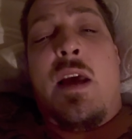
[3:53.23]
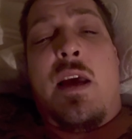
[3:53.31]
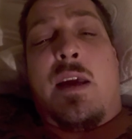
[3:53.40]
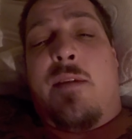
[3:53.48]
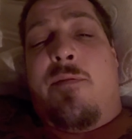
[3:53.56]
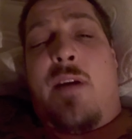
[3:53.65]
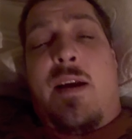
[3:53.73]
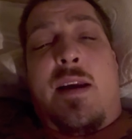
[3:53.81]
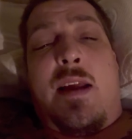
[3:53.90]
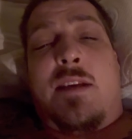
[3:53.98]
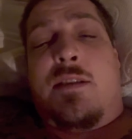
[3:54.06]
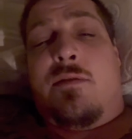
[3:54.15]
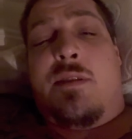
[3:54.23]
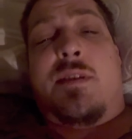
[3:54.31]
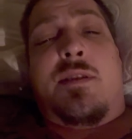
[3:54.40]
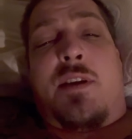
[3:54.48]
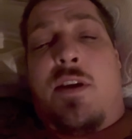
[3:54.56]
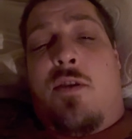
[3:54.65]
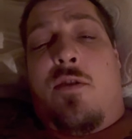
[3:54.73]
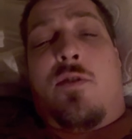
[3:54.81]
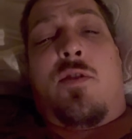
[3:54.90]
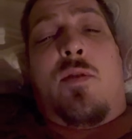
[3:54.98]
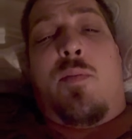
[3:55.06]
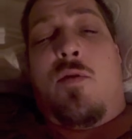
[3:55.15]
and get financially secure
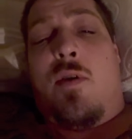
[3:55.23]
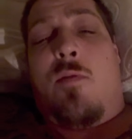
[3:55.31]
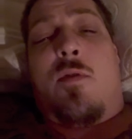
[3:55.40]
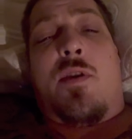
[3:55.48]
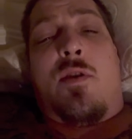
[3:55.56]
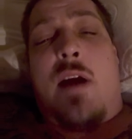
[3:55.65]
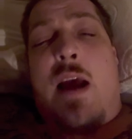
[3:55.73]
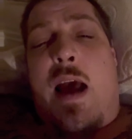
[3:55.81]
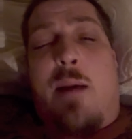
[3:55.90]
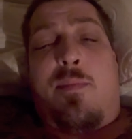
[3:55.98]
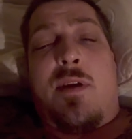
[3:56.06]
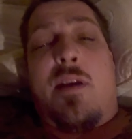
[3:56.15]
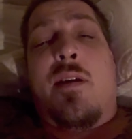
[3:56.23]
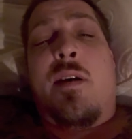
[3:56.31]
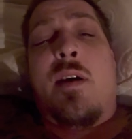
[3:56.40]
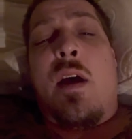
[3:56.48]
to the point where you're happy.